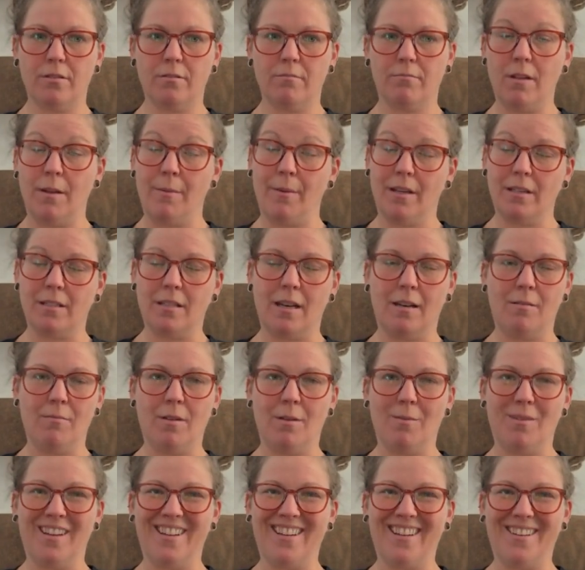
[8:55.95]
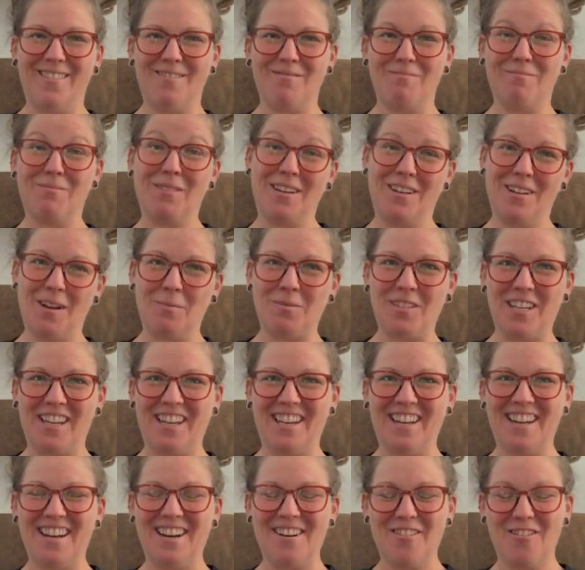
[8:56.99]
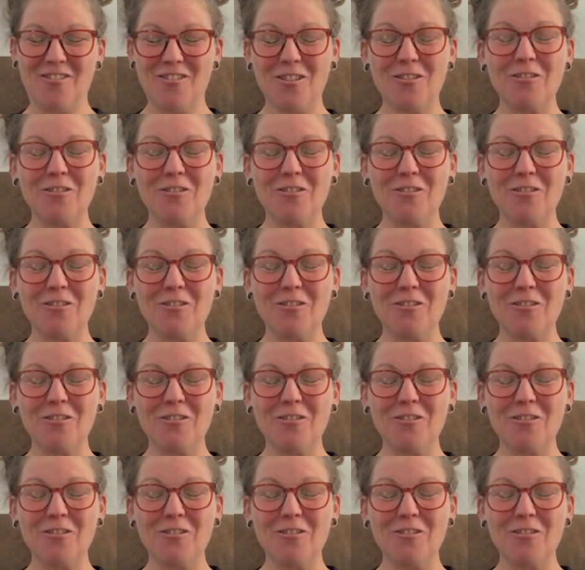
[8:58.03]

maybe I said it, maybe I didn't, but I'm saying it now.